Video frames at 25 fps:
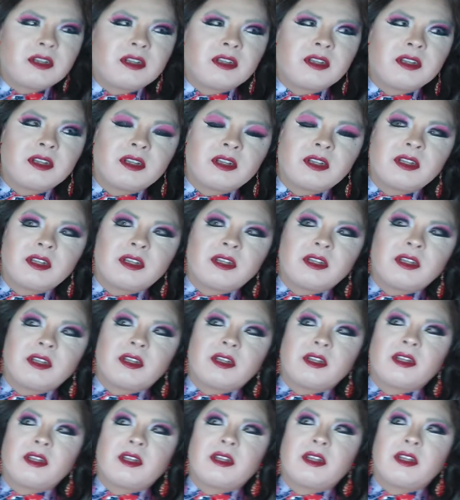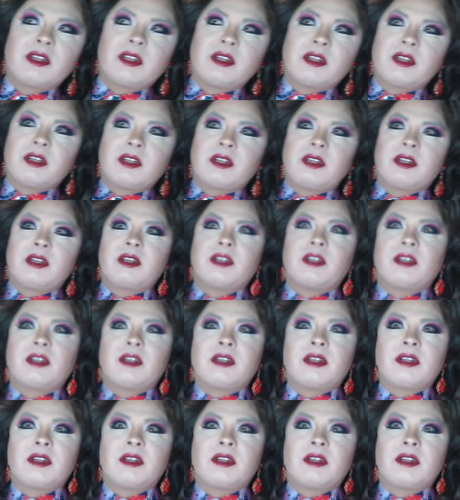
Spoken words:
[no speech]